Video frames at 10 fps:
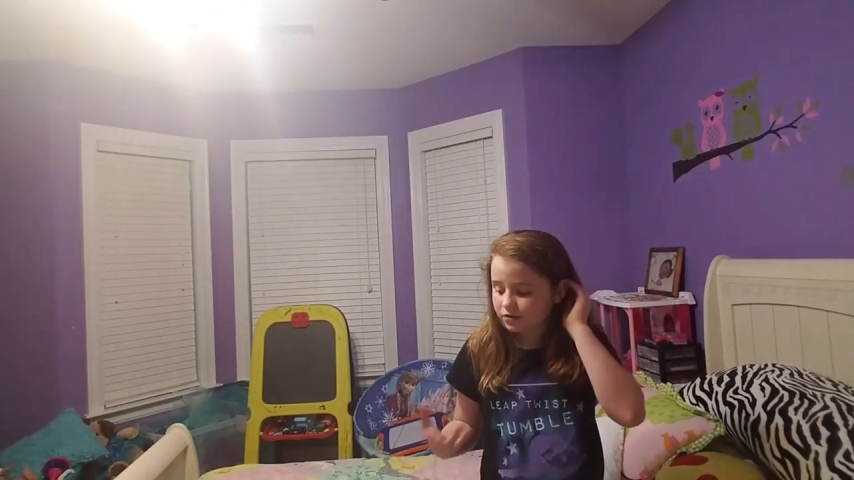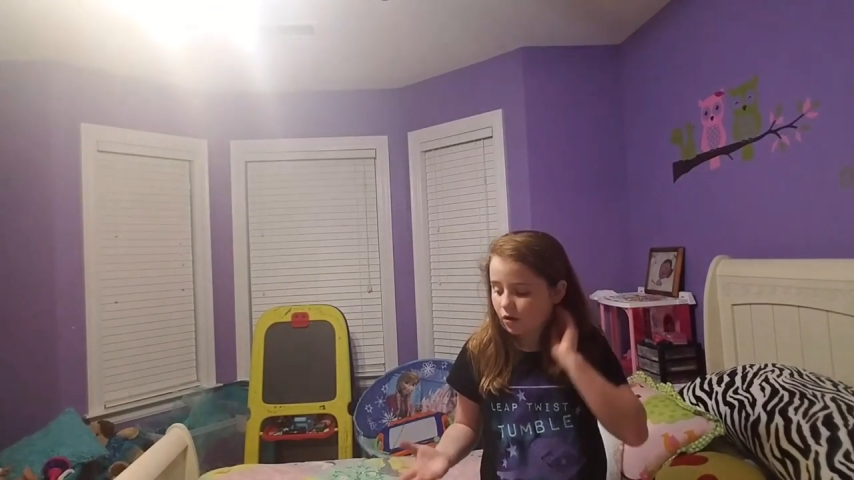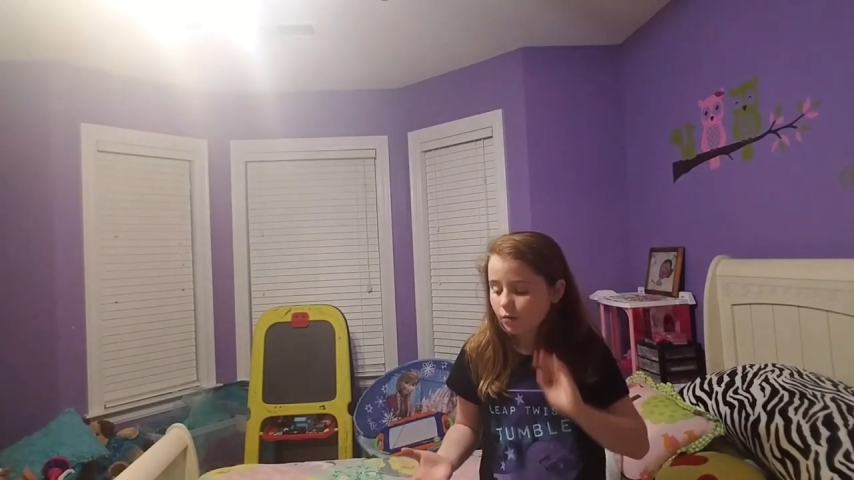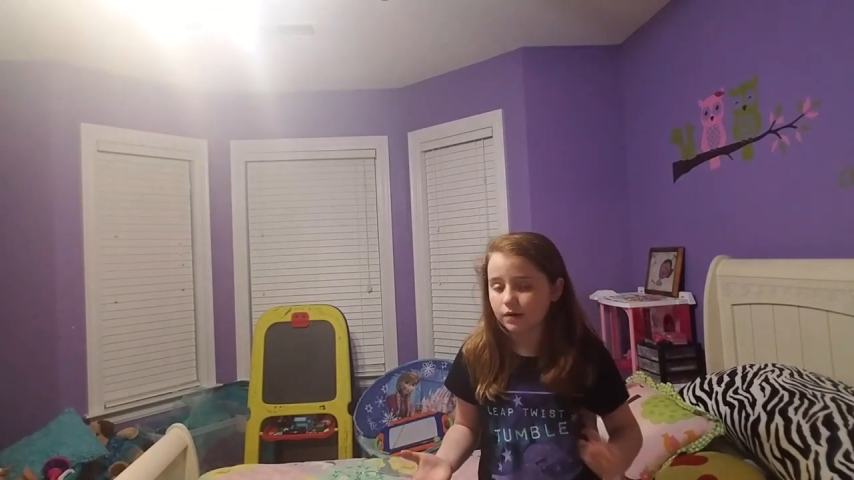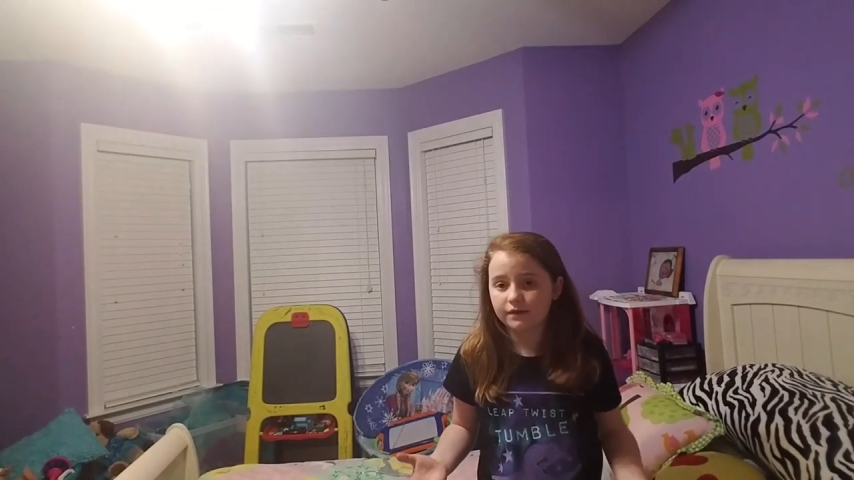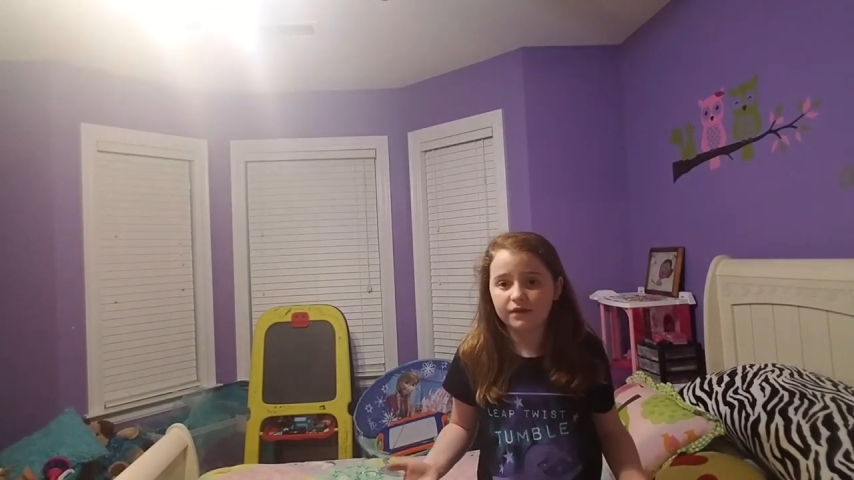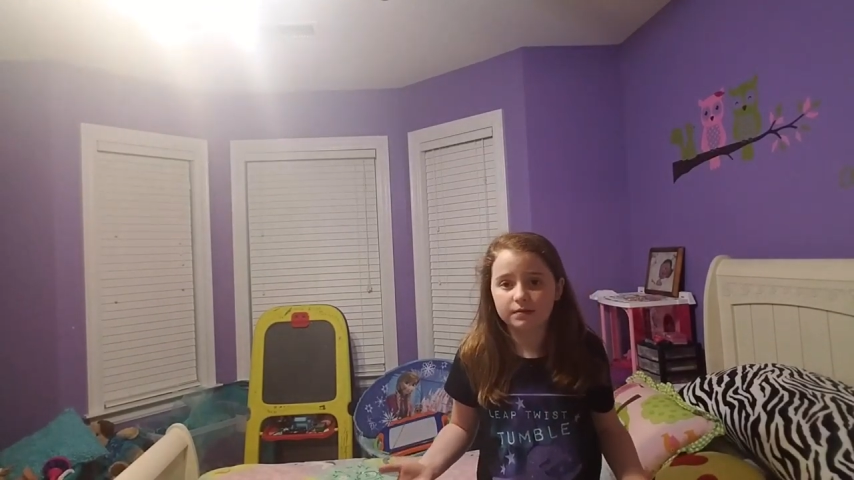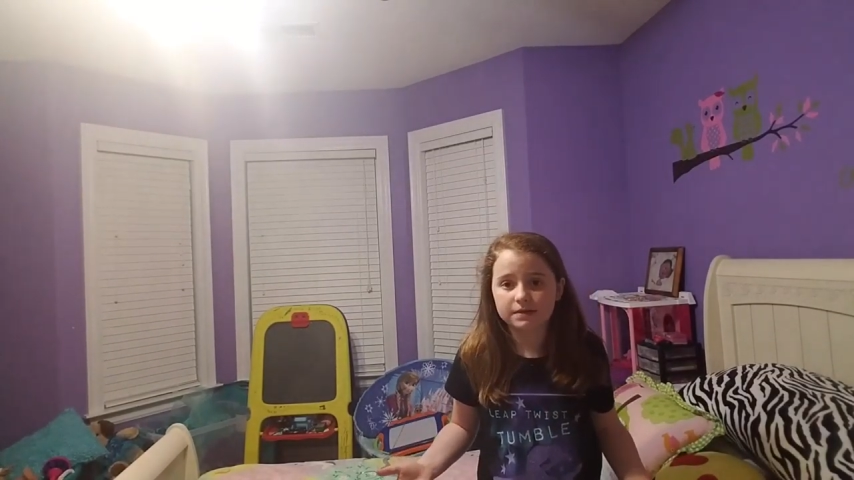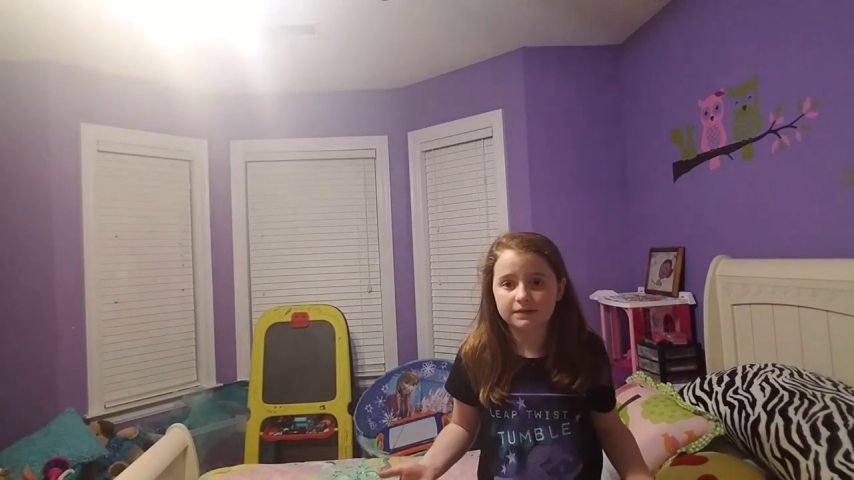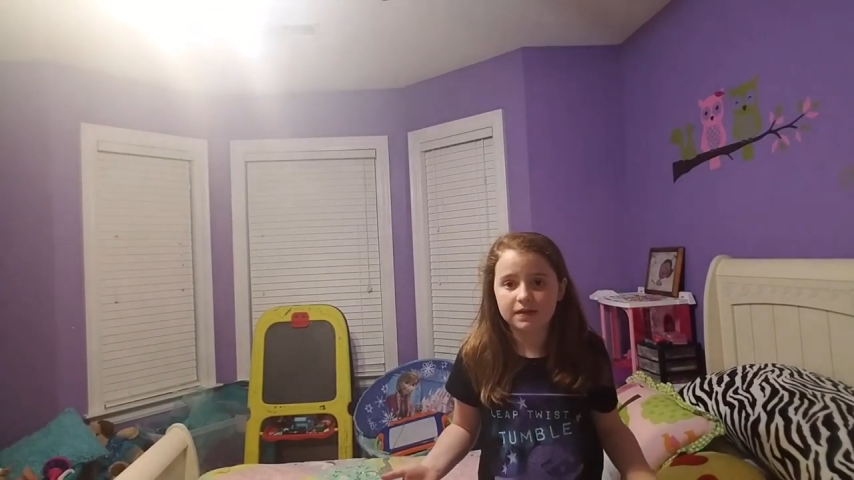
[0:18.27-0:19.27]
don't want to film
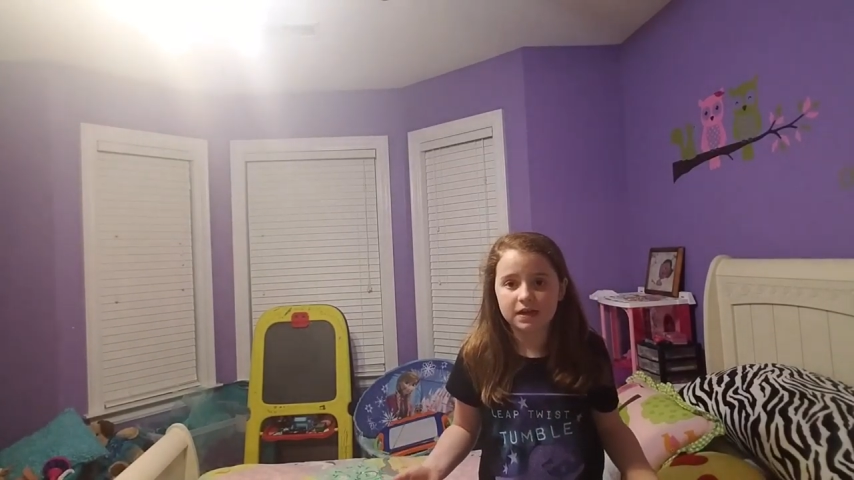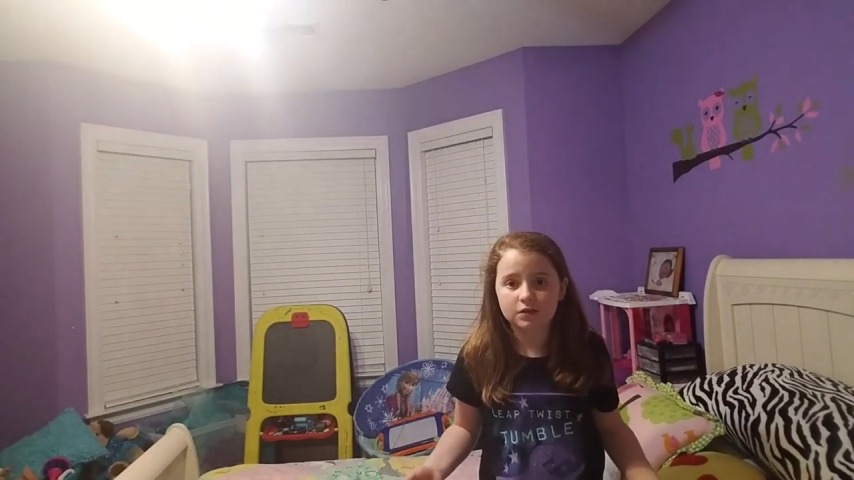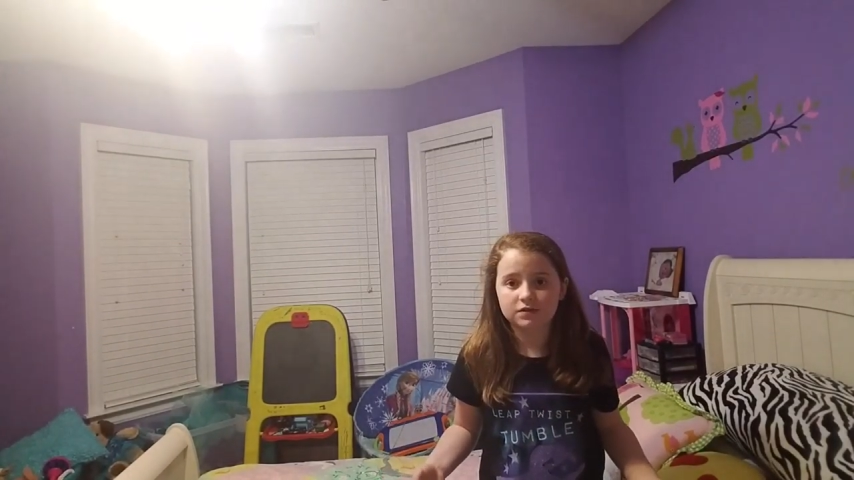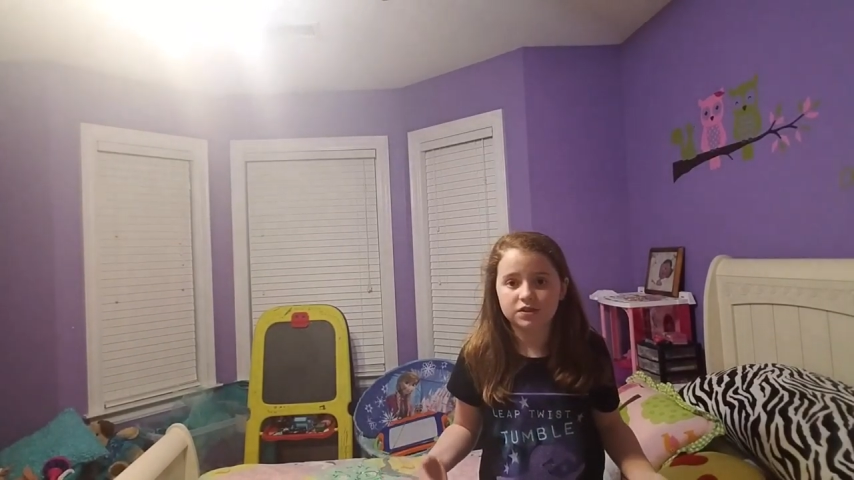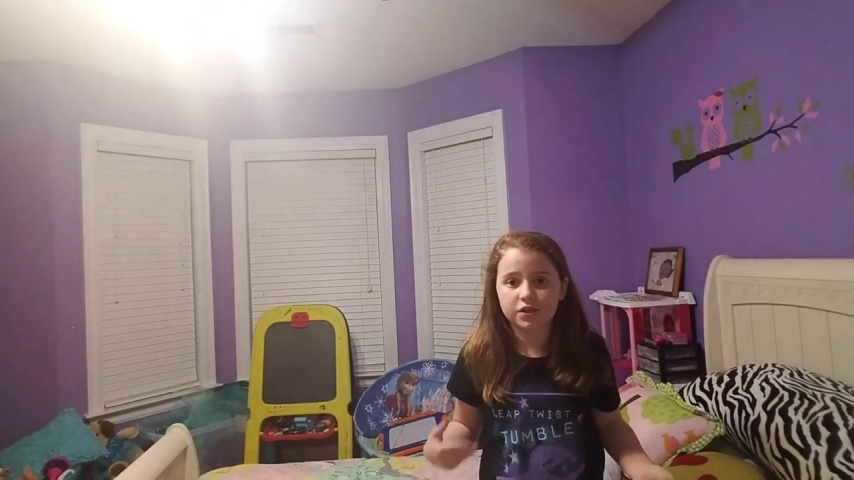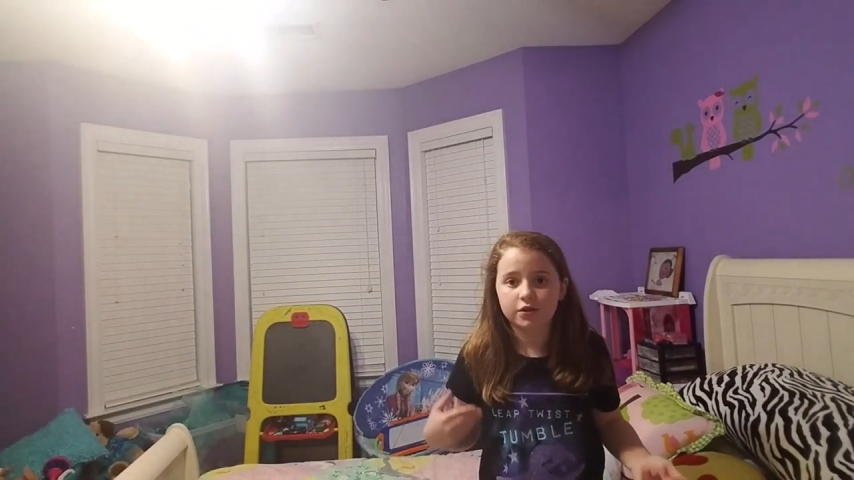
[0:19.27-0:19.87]
this video to show